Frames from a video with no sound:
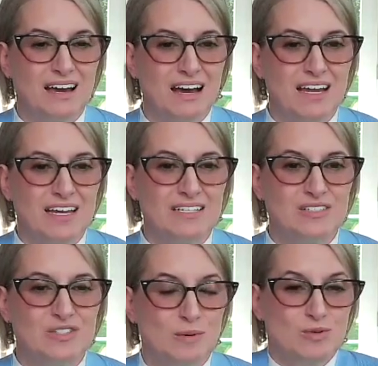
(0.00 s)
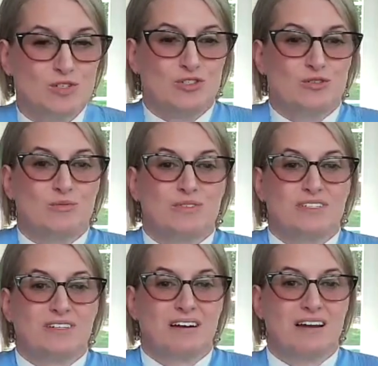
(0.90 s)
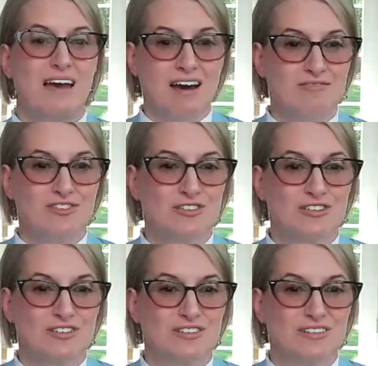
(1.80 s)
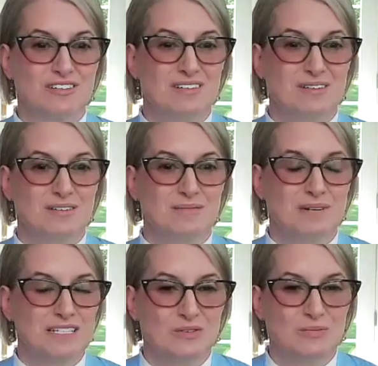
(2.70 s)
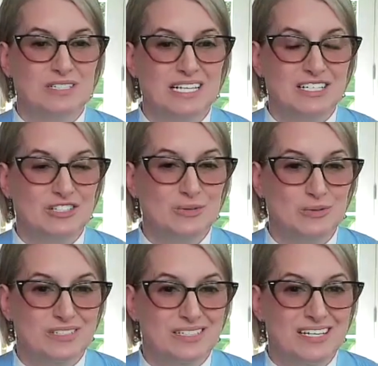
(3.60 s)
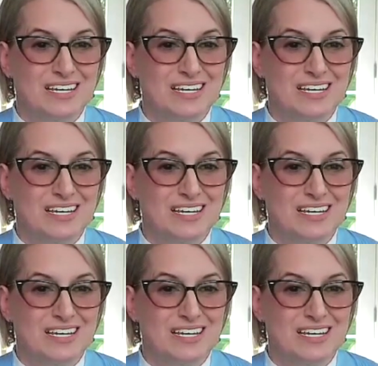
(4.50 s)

I spoke to after my son was diagnosed.